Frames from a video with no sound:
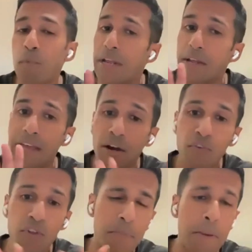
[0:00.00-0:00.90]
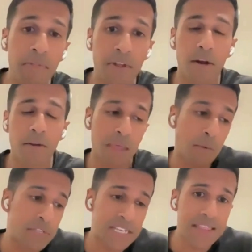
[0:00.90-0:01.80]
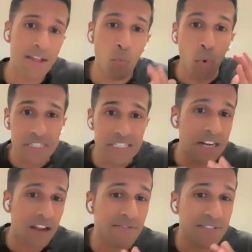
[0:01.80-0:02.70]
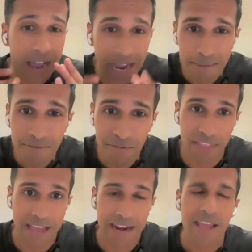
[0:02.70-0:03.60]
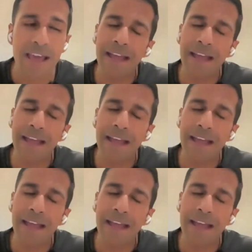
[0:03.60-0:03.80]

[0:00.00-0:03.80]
when I interviewed the people there, they would say there wasn't enough time for that.